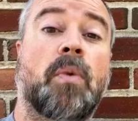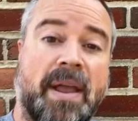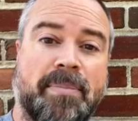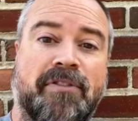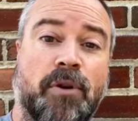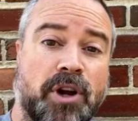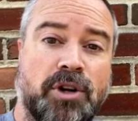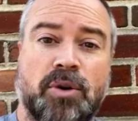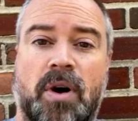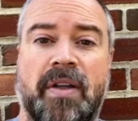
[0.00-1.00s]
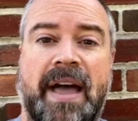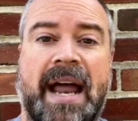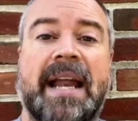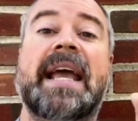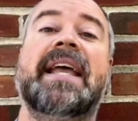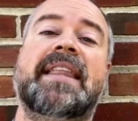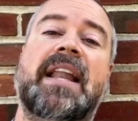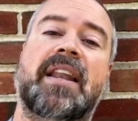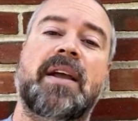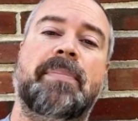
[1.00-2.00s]
Wait, before you do all that, hit
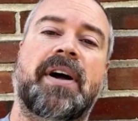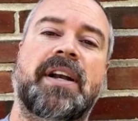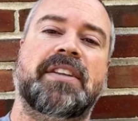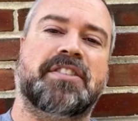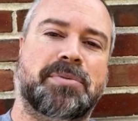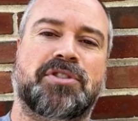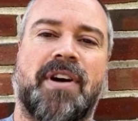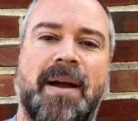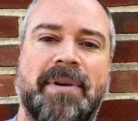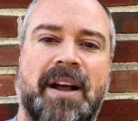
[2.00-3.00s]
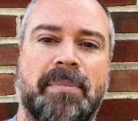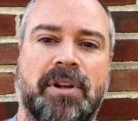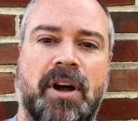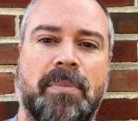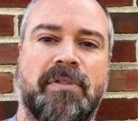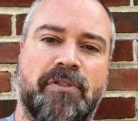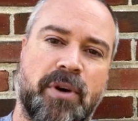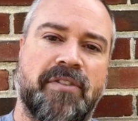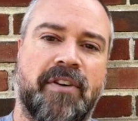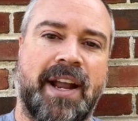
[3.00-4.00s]
that like button and subscribe down below before
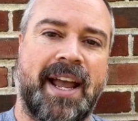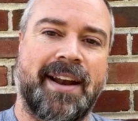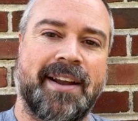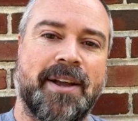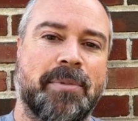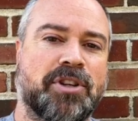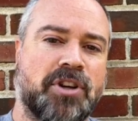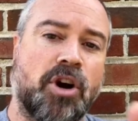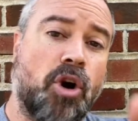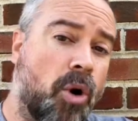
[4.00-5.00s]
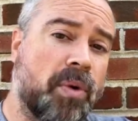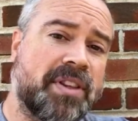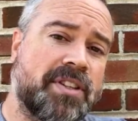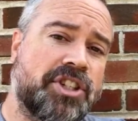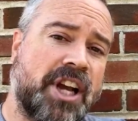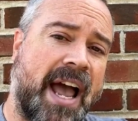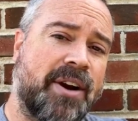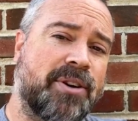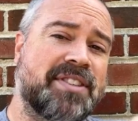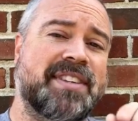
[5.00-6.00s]
you forget, because our goal with this
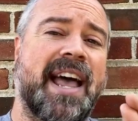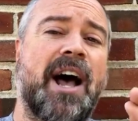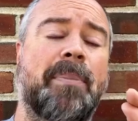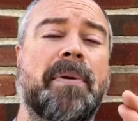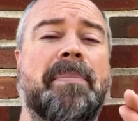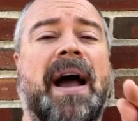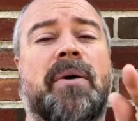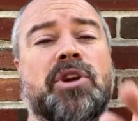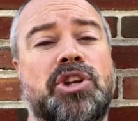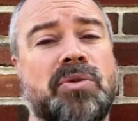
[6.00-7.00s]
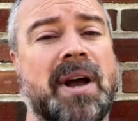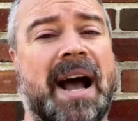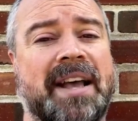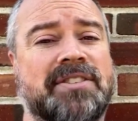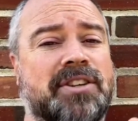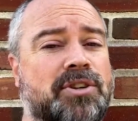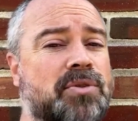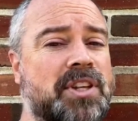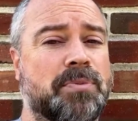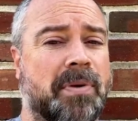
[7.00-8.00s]
channel is to help empower you guys to
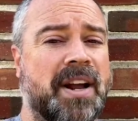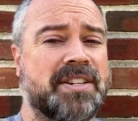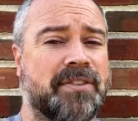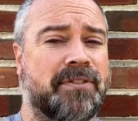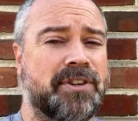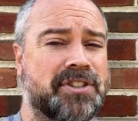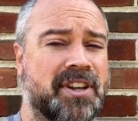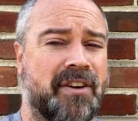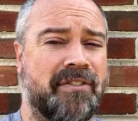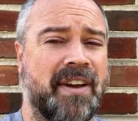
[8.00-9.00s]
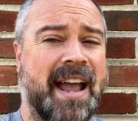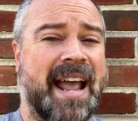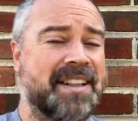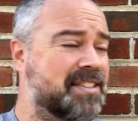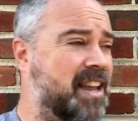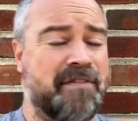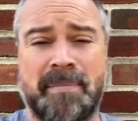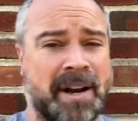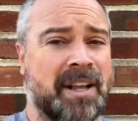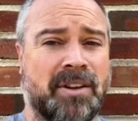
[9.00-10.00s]
do these projects for yourself and save
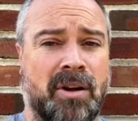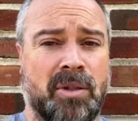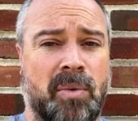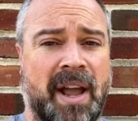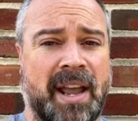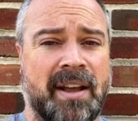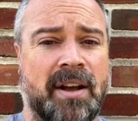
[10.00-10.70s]
money along the way.